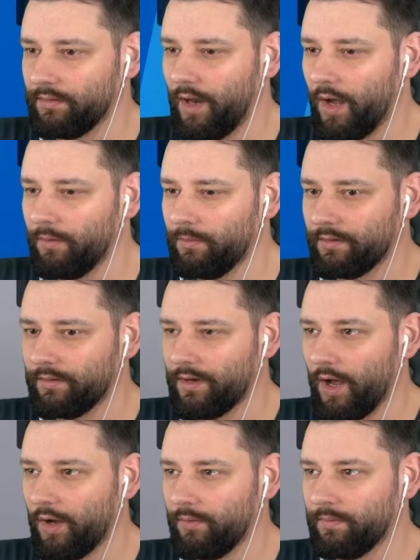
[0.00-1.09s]
No?
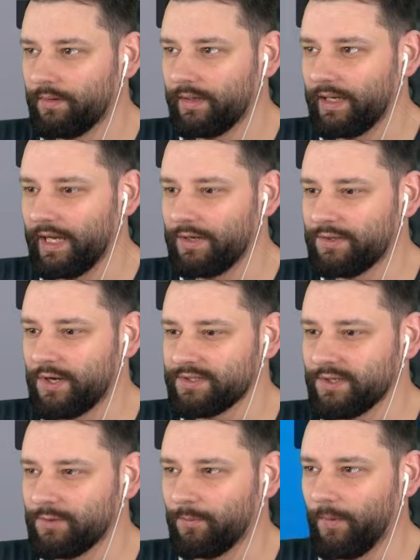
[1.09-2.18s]
No, it doesn't